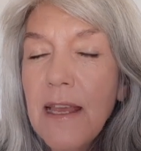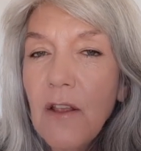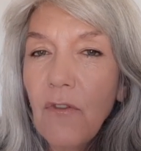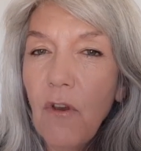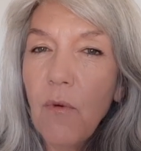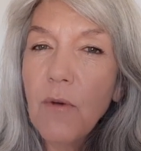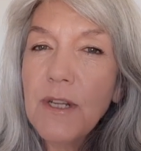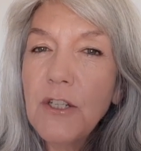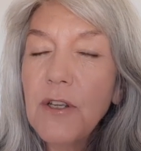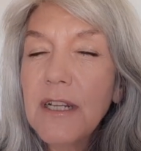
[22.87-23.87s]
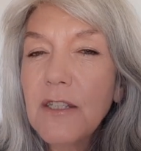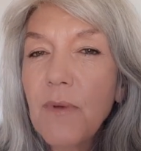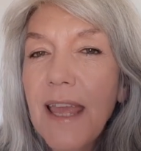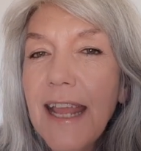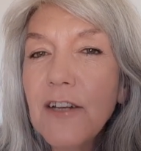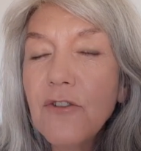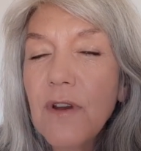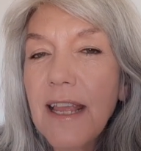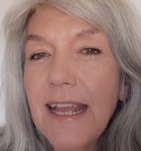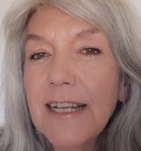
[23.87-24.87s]
So what we're doing is we're
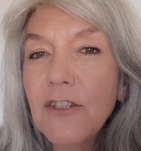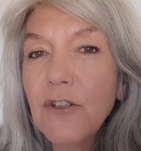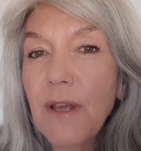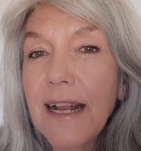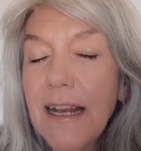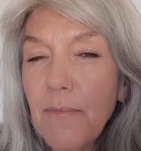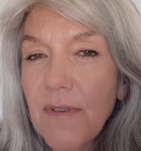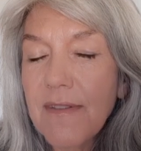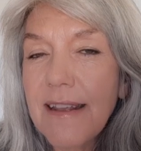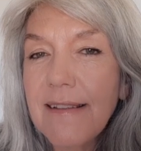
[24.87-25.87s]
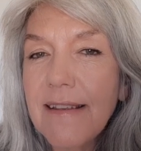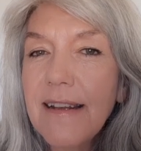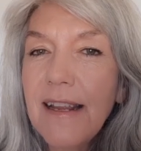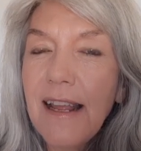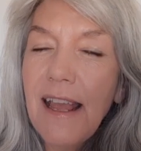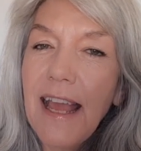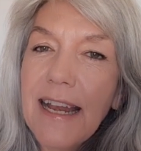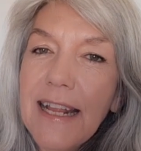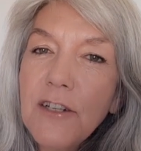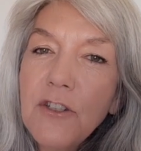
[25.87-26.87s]
entering into eclipse season
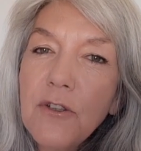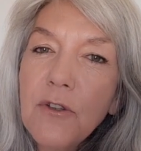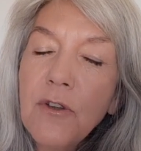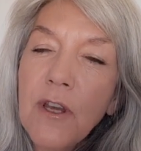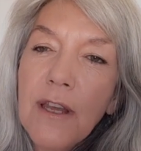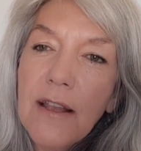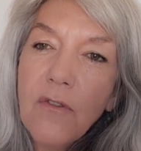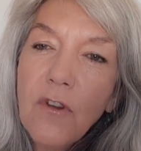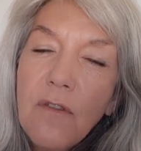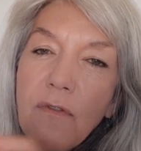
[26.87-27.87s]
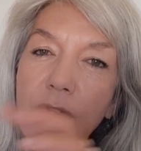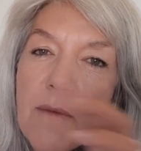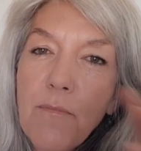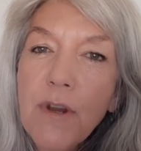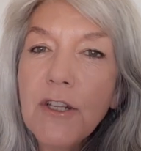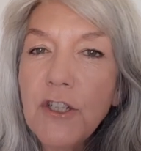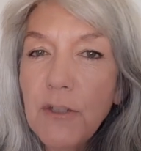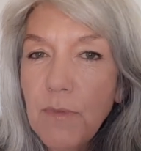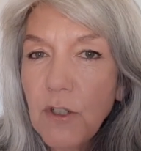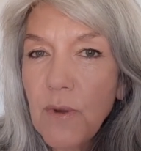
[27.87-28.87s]
and into sort of a
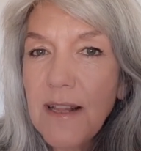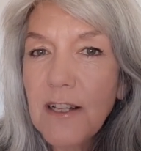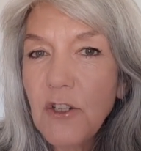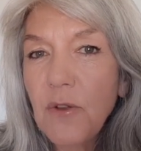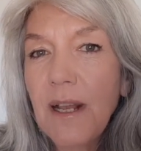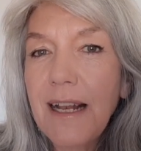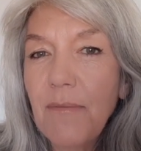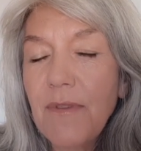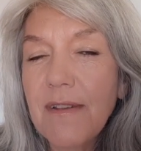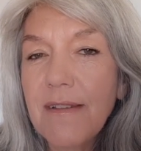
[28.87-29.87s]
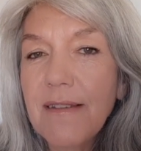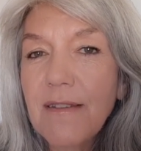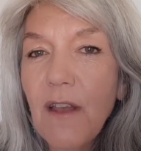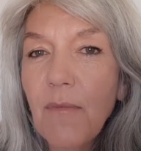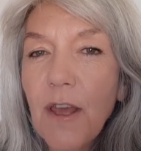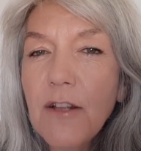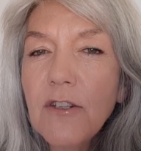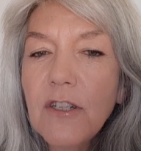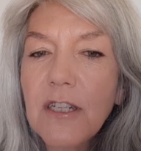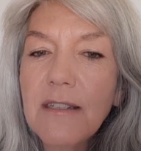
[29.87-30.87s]
bridge between the two eclipses. So I'm going
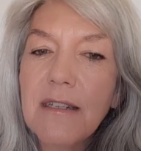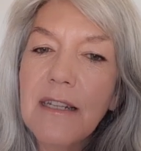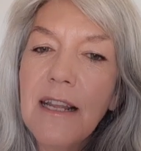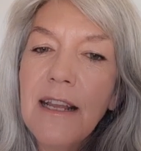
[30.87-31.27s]
to just